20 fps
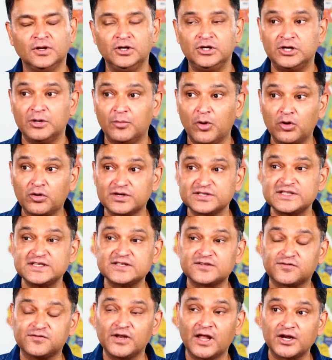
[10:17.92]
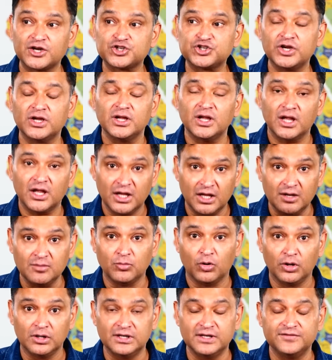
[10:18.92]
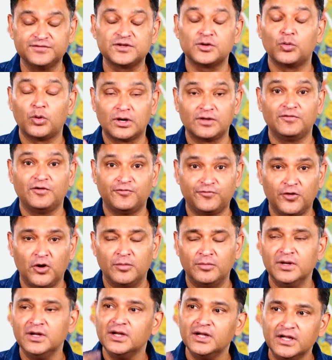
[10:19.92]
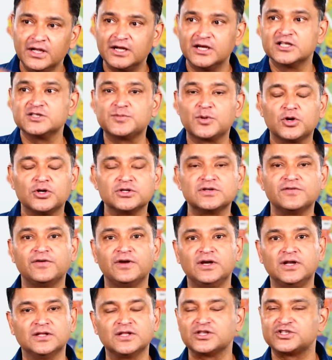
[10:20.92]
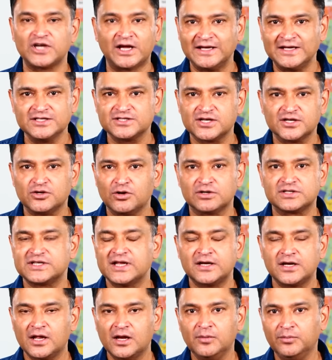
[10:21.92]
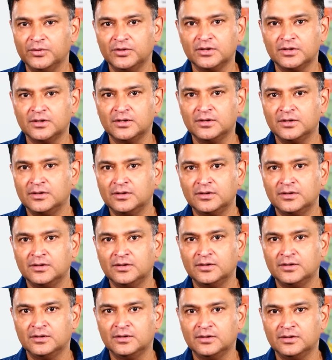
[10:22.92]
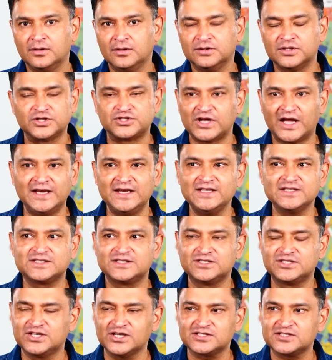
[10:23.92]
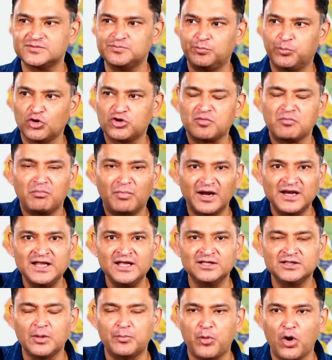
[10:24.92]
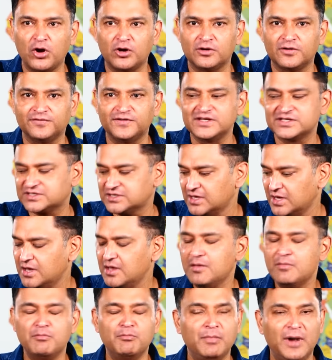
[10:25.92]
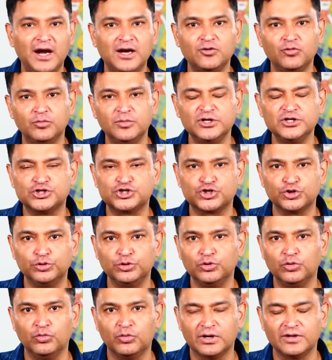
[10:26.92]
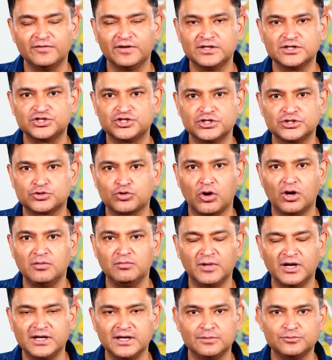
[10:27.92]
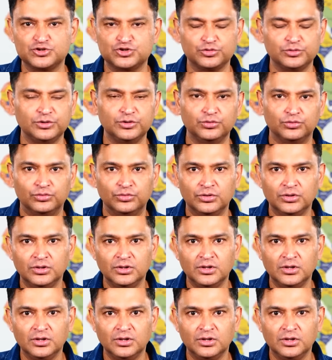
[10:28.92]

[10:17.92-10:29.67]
Democracy is flourishing in Maldives in whatever form. It is because of India. The Chinese did not send help. The Chinese just put money in the pocket of this mad woman, Shuinu, whatever it is, she's called Mariam Shuinu,